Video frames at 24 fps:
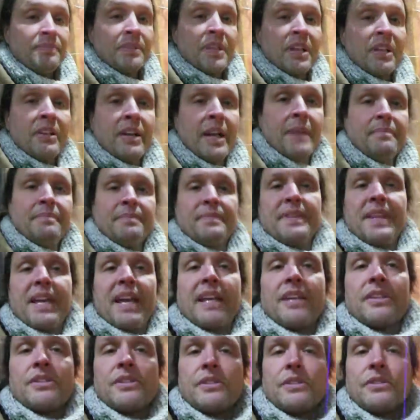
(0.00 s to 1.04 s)
All right,
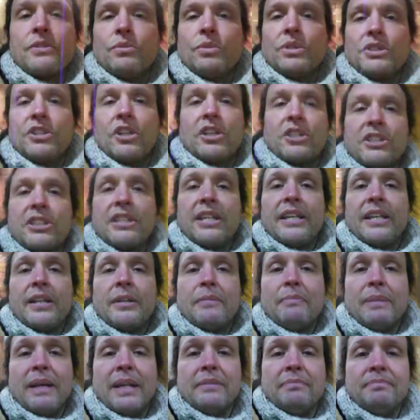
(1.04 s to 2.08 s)
thanks. We'll talk to you later.
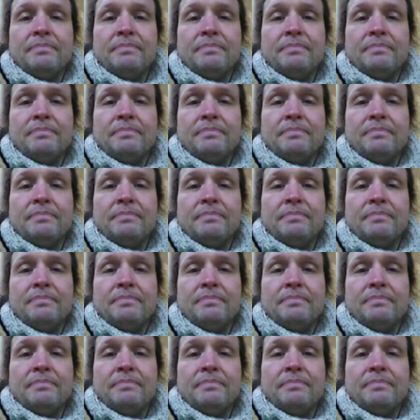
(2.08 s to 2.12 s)
Bye.